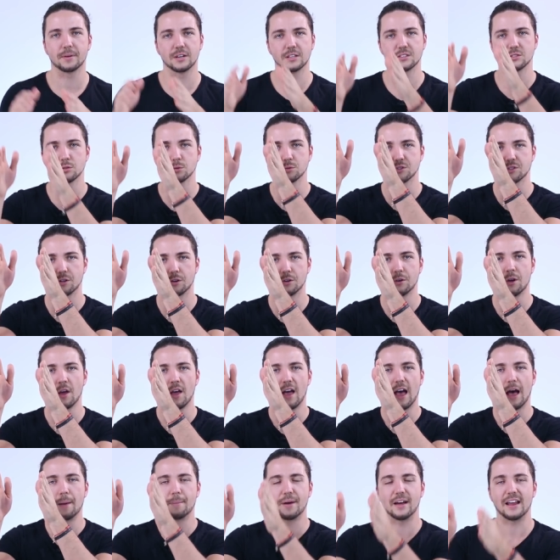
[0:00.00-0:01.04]
but it's also
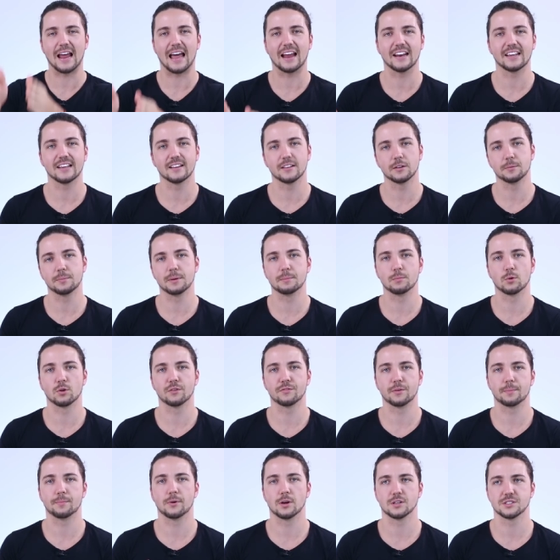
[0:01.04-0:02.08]
about adding a little bit more
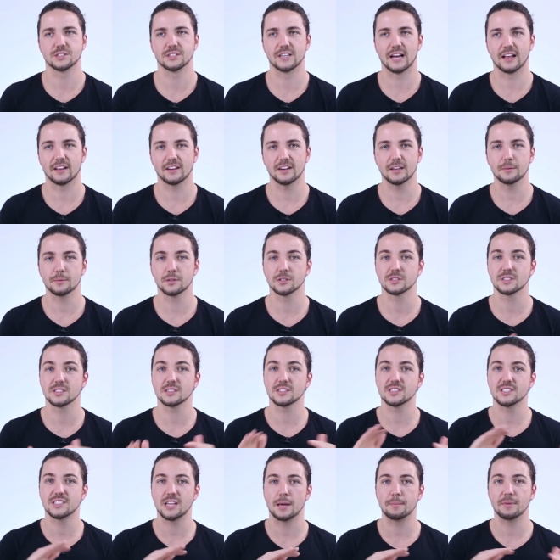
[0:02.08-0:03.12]
of your personality because
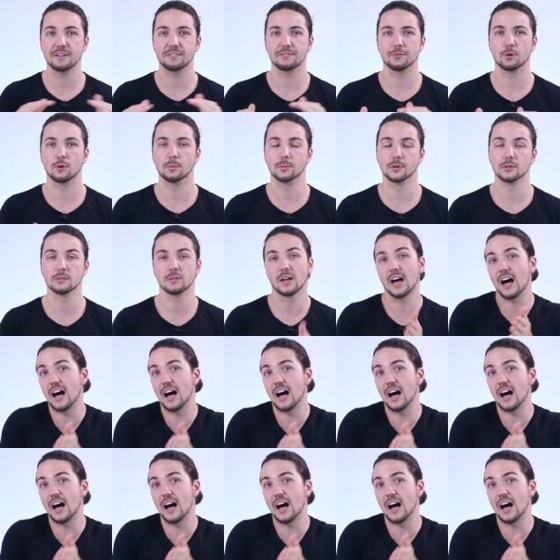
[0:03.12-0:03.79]
it's semi-formal,